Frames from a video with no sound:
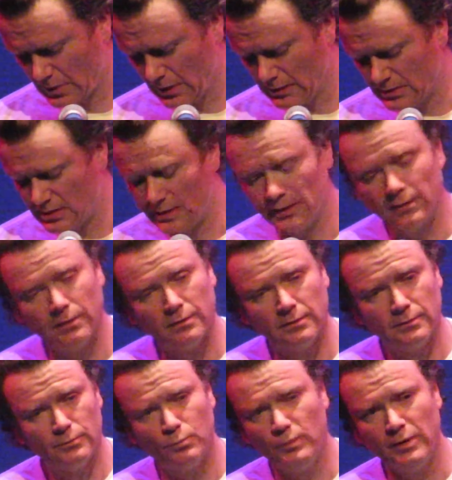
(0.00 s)
And still,
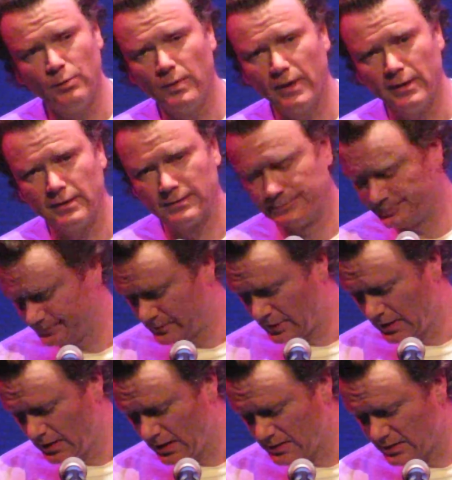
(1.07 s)
we wait.
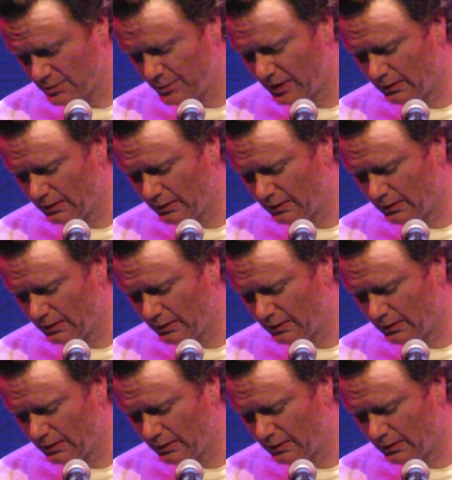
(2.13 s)
As our